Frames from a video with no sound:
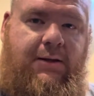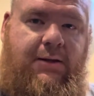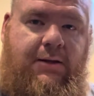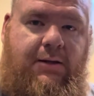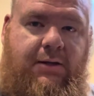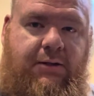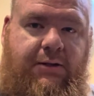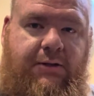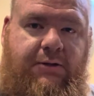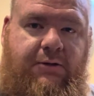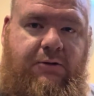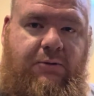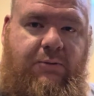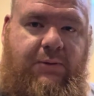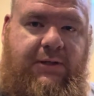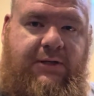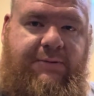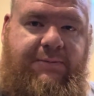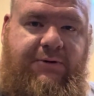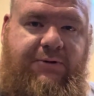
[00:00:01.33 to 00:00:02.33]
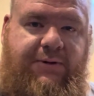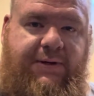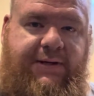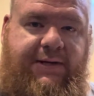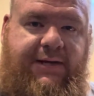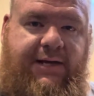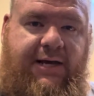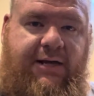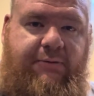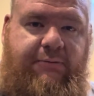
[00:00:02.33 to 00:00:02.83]
Hello, welcome to
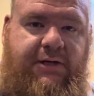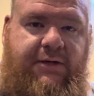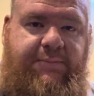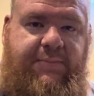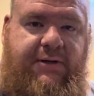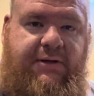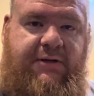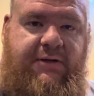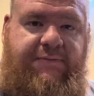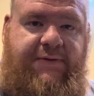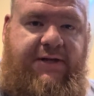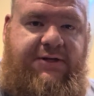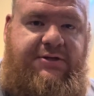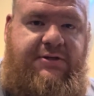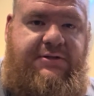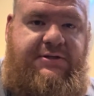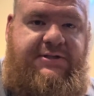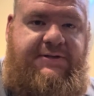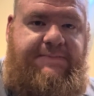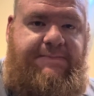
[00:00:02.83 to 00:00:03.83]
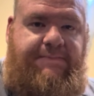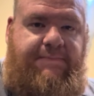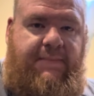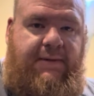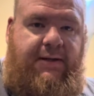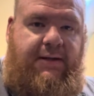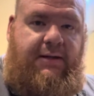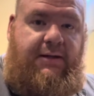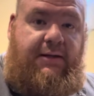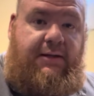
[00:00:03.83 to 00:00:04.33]
Greenhat-Redbeard Adventures.
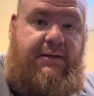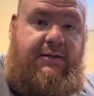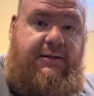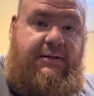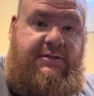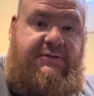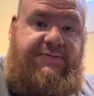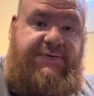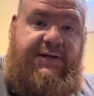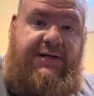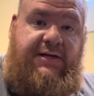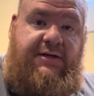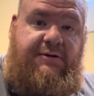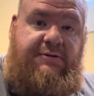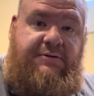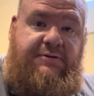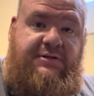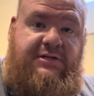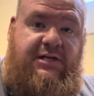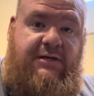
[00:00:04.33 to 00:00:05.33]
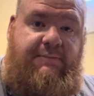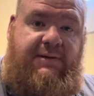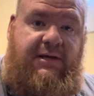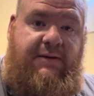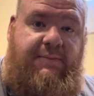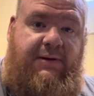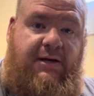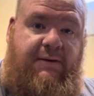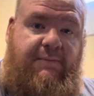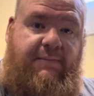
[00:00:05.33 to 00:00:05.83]
This video is going to be
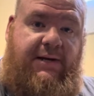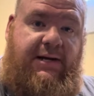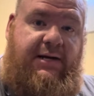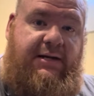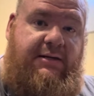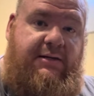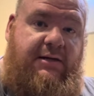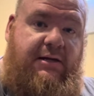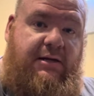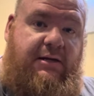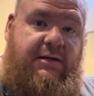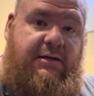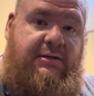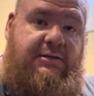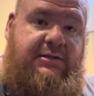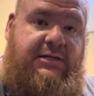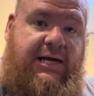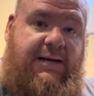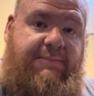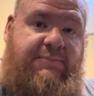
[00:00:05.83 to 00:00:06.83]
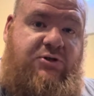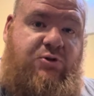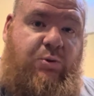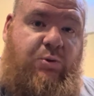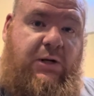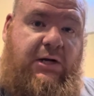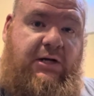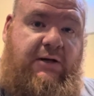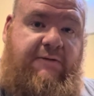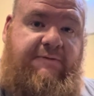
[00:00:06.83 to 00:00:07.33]
about my top
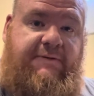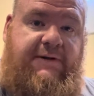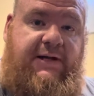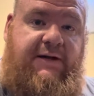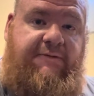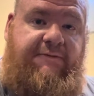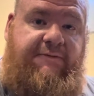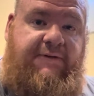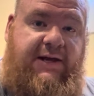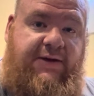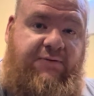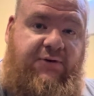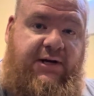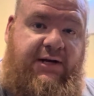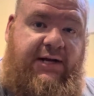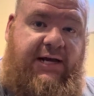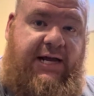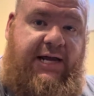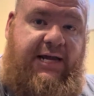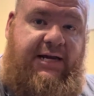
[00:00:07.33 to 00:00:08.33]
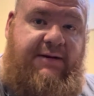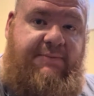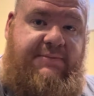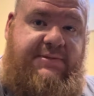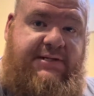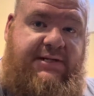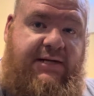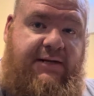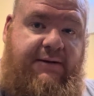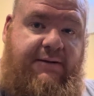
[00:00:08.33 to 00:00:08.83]
12 favorite
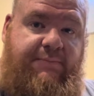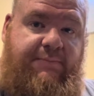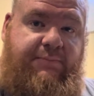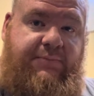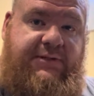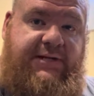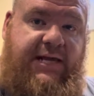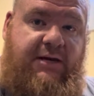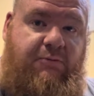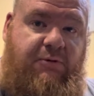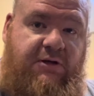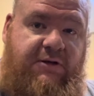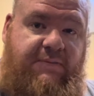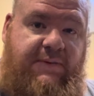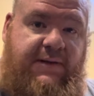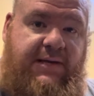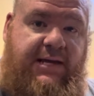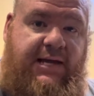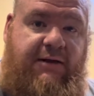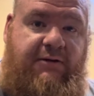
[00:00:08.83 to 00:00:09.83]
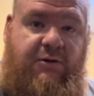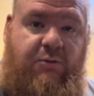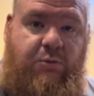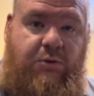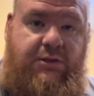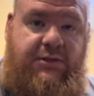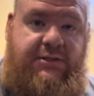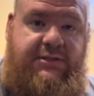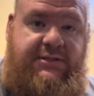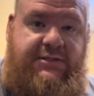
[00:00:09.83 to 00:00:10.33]
items to take with me out in the
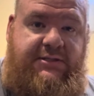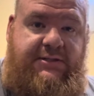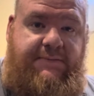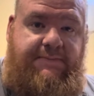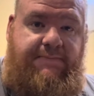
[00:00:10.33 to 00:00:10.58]
woods.